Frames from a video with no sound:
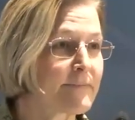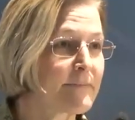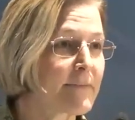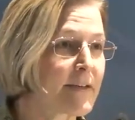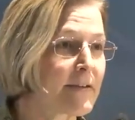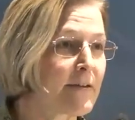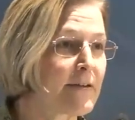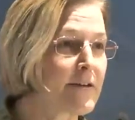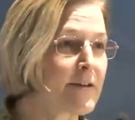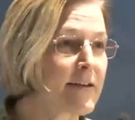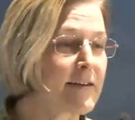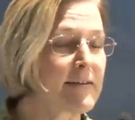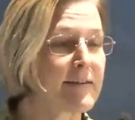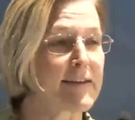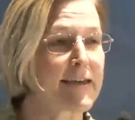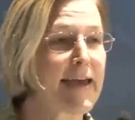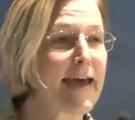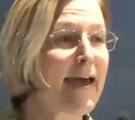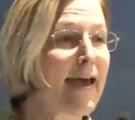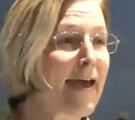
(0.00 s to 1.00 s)
They look at the
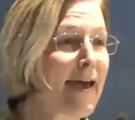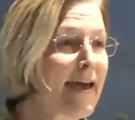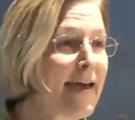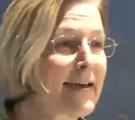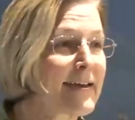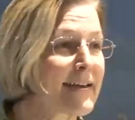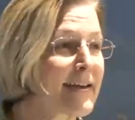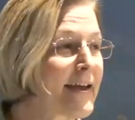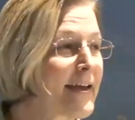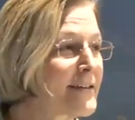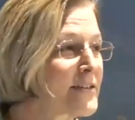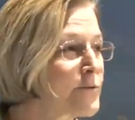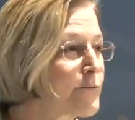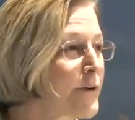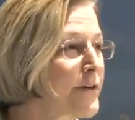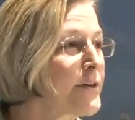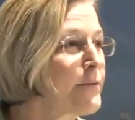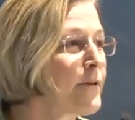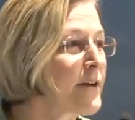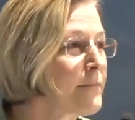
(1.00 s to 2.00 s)
CAG and ask,
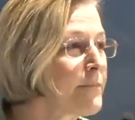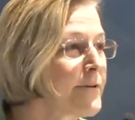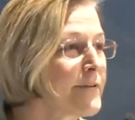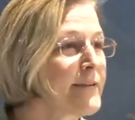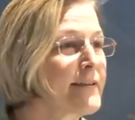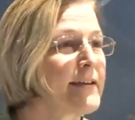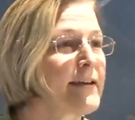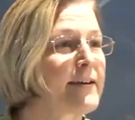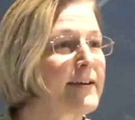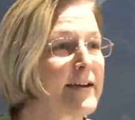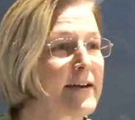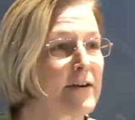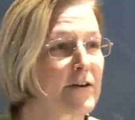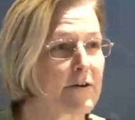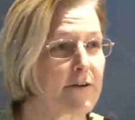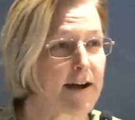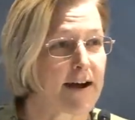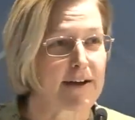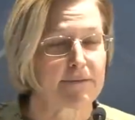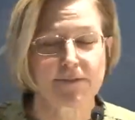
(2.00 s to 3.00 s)
where do you want to put the uh,
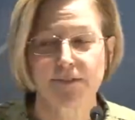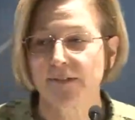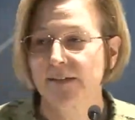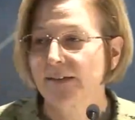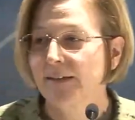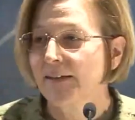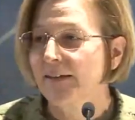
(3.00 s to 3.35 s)
aircraft?